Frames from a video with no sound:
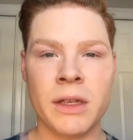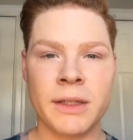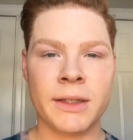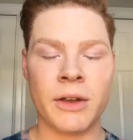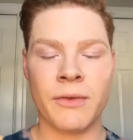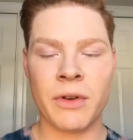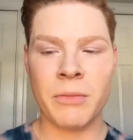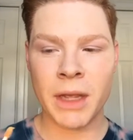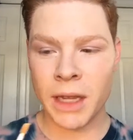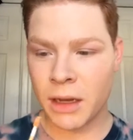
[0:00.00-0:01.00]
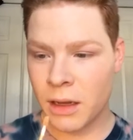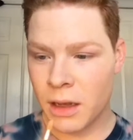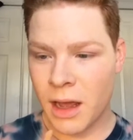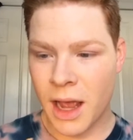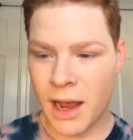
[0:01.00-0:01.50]
So for me,
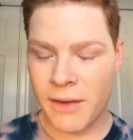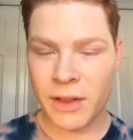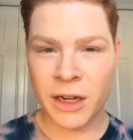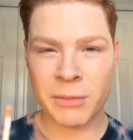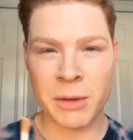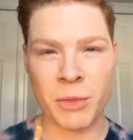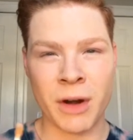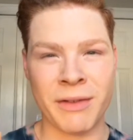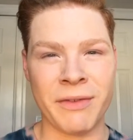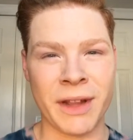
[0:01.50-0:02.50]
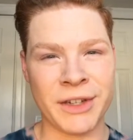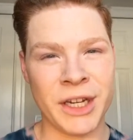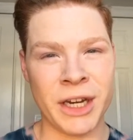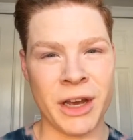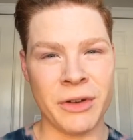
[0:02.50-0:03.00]
I have a little bit more of a
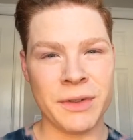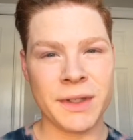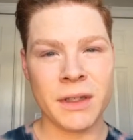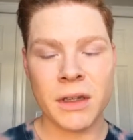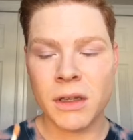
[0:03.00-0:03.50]
fleshy nose.